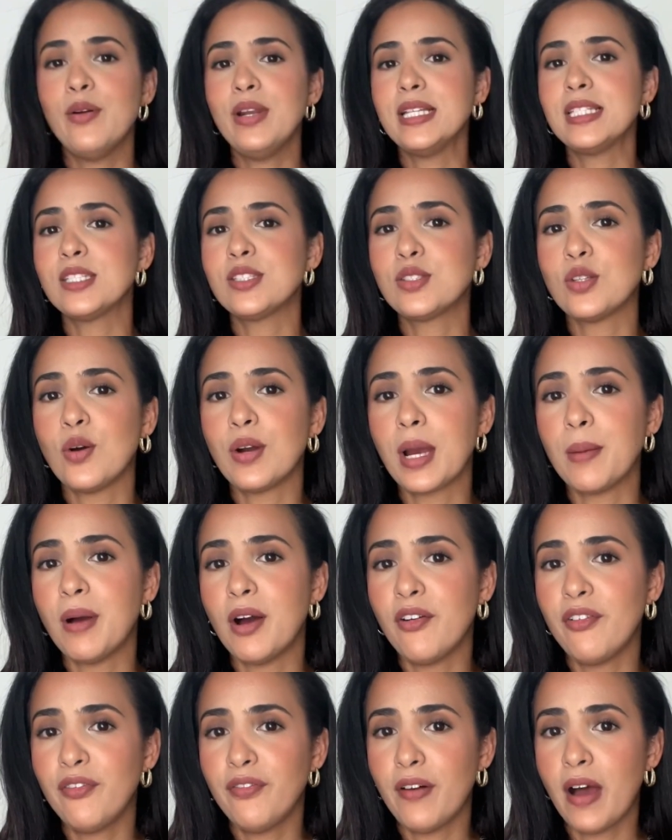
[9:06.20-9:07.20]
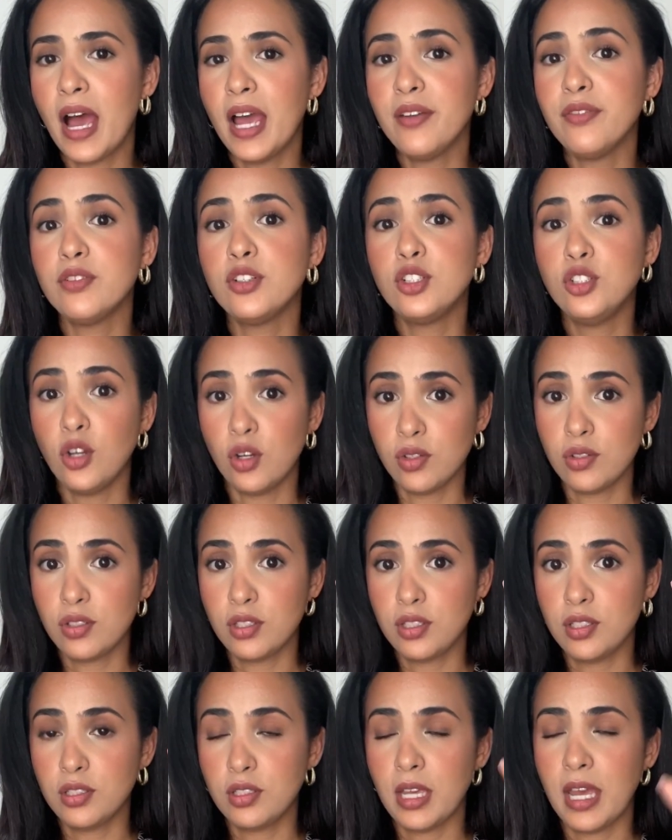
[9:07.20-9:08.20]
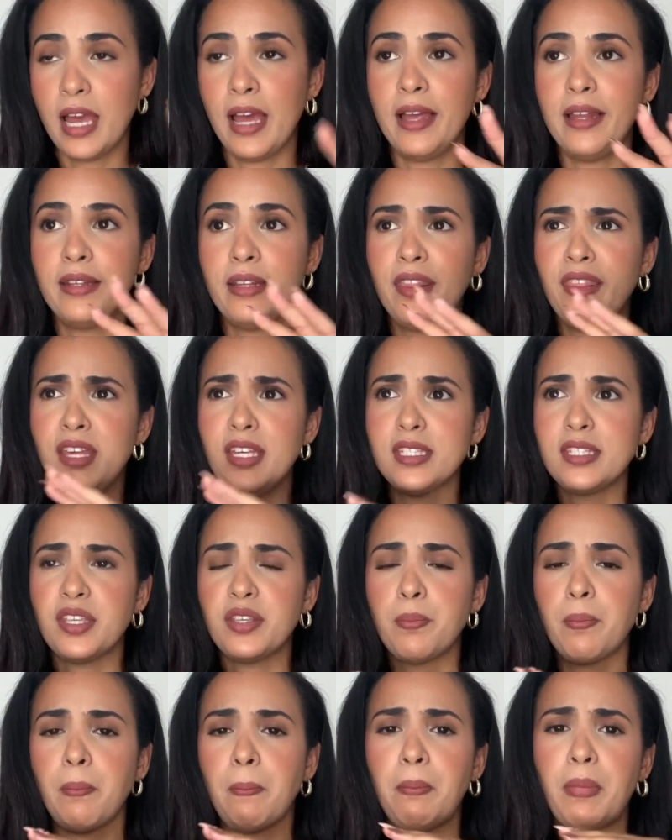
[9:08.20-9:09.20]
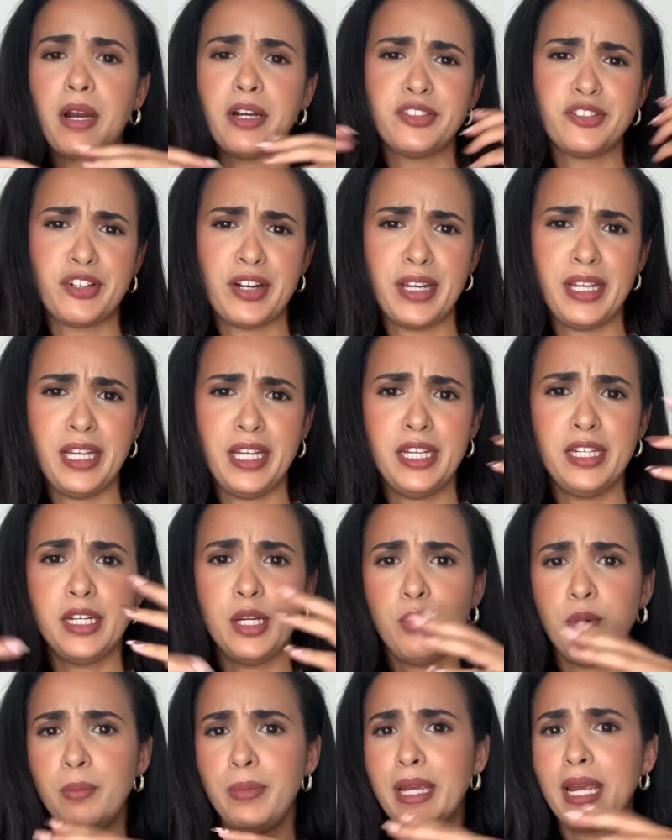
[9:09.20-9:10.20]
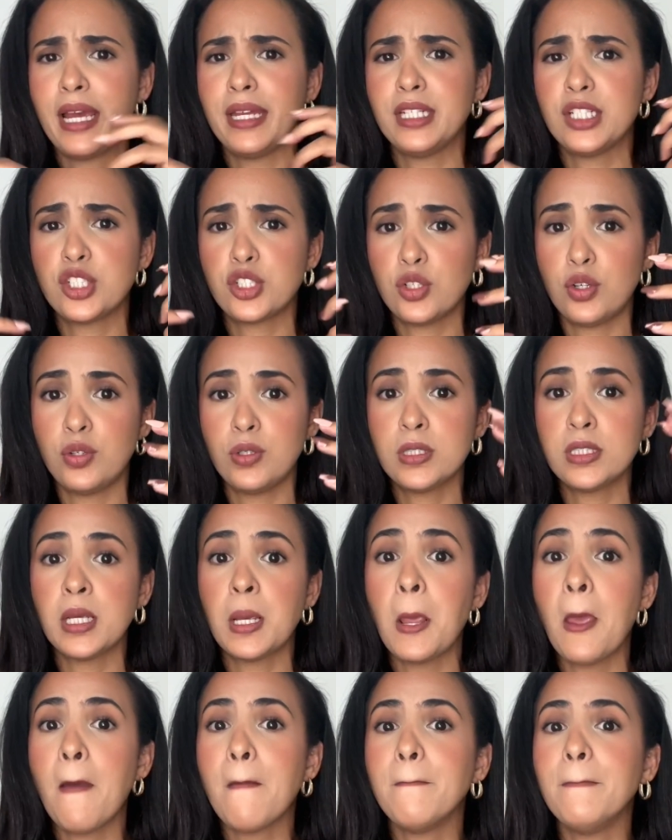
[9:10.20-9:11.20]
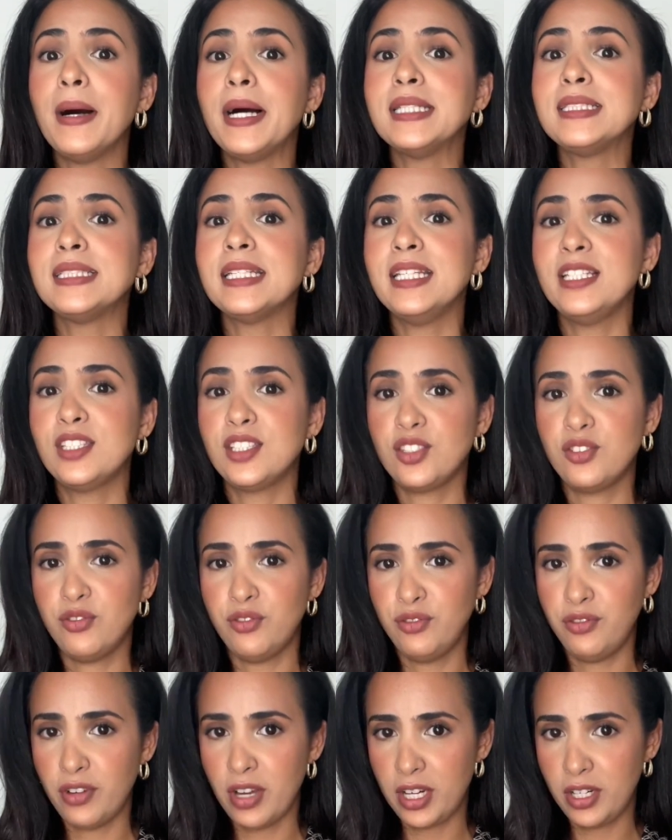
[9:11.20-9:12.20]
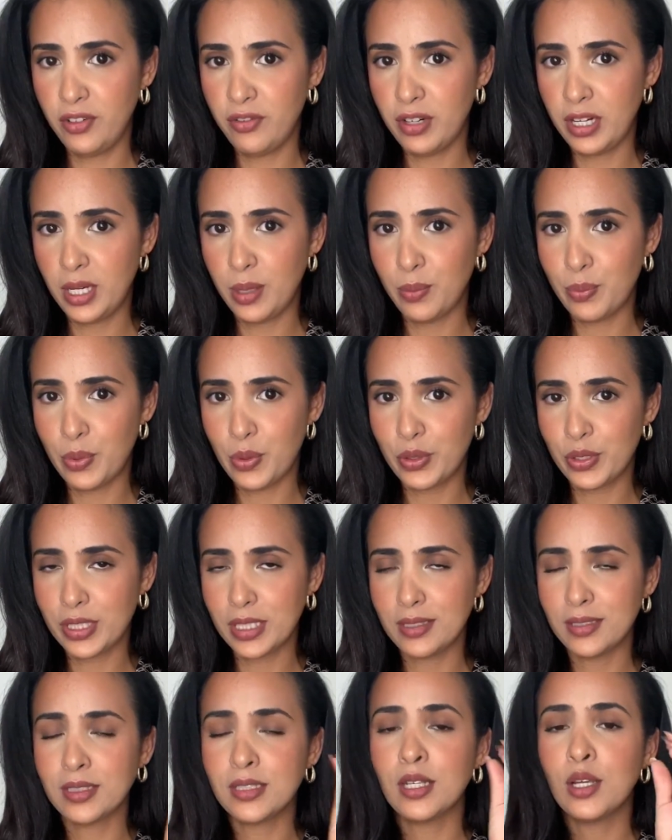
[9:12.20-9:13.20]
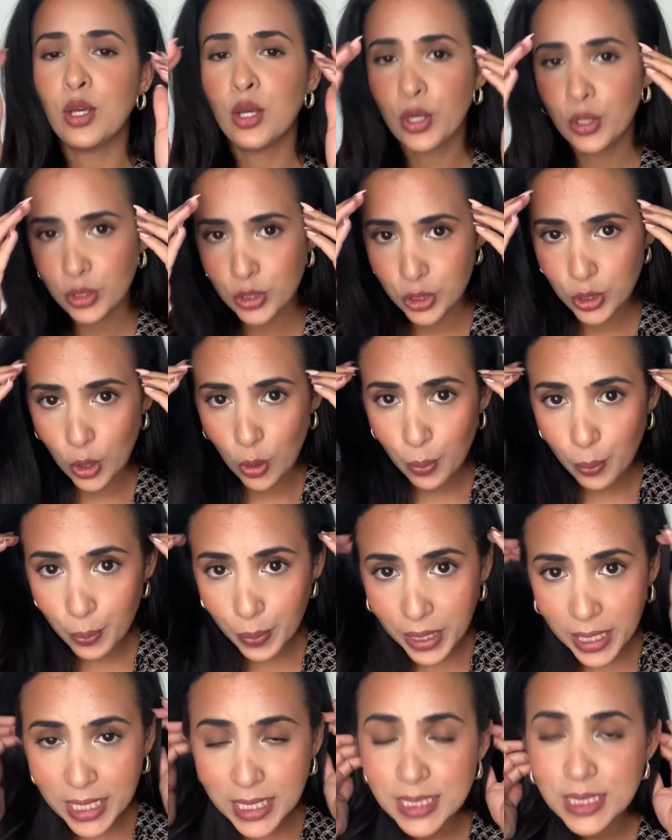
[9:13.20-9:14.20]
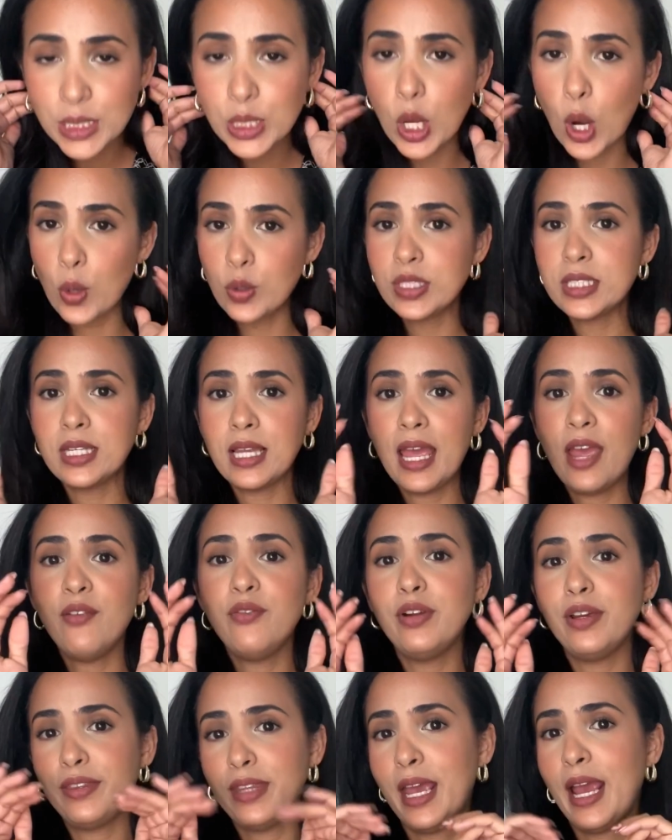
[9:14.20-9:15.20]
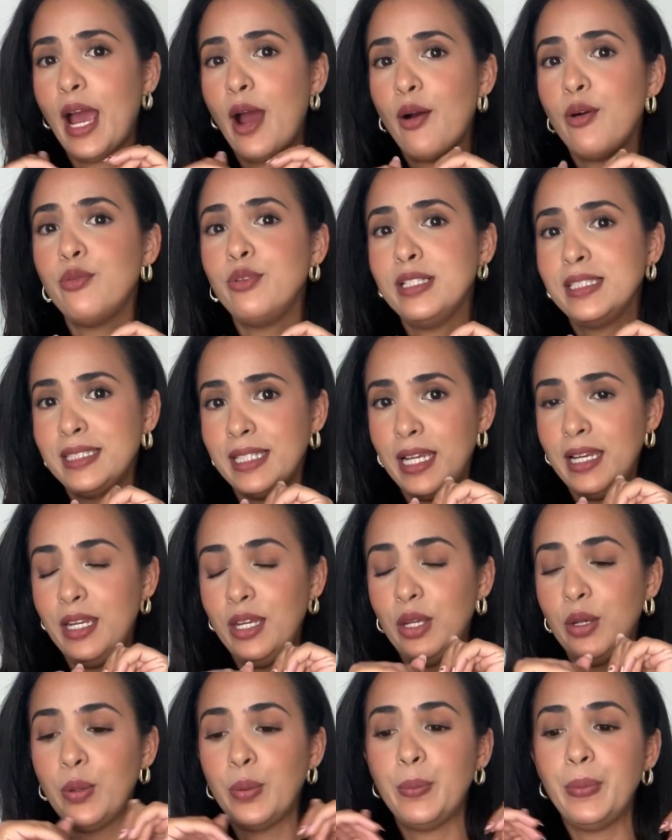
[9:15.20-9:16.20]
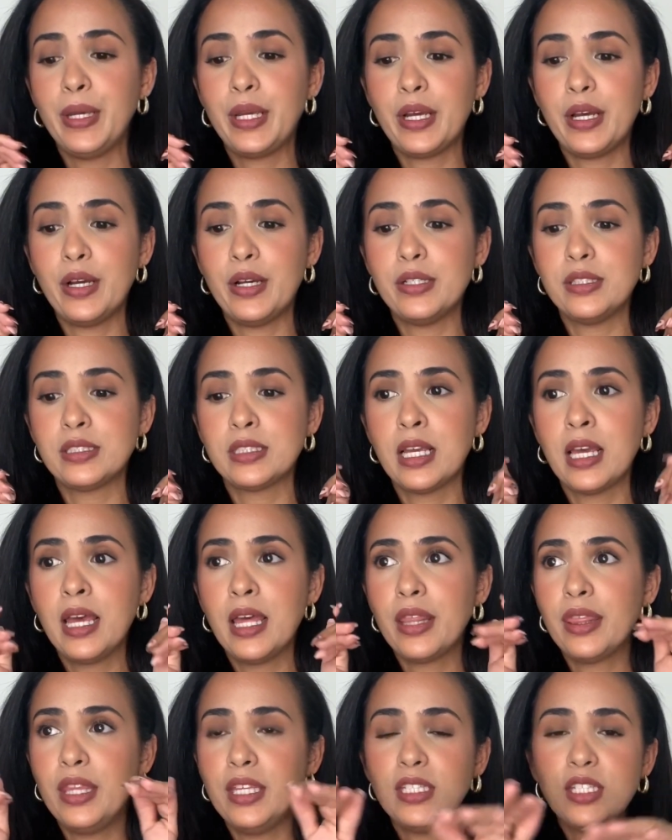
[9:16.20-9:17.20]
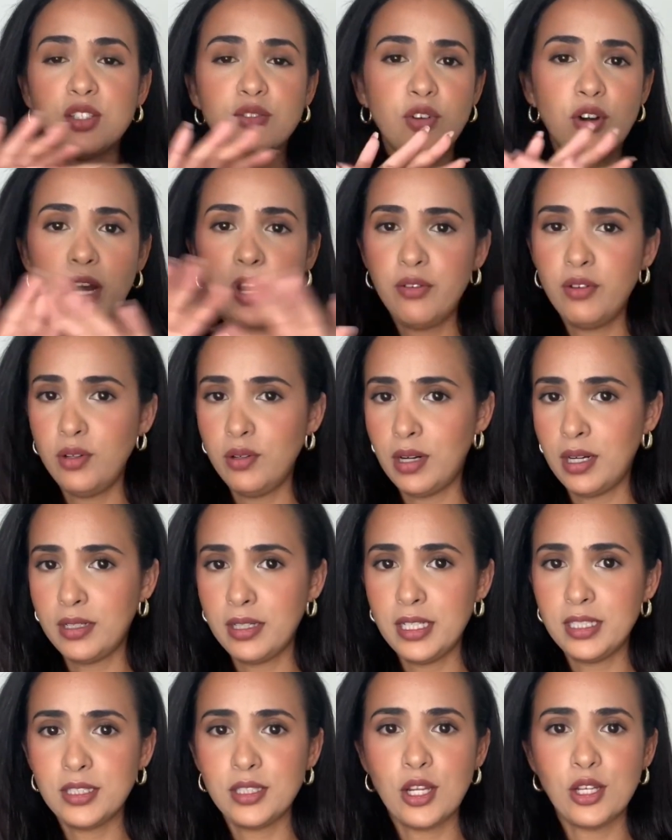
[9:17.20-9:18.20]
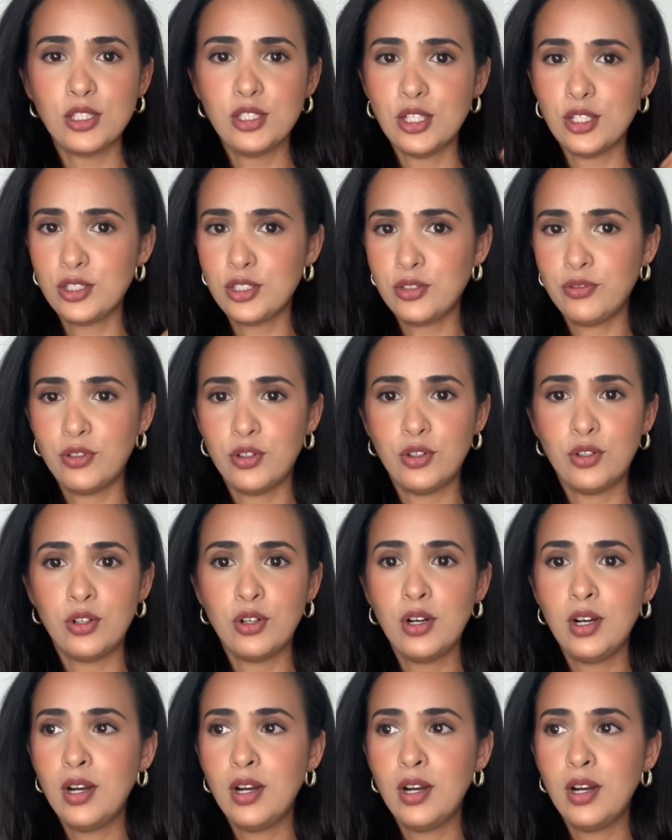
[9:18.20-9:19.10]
let's talk about 5 don'ts, and this part right here, it will be kind of short, but it's very, very important. So please note everything I will tell you, because this is for everyone. It's not just for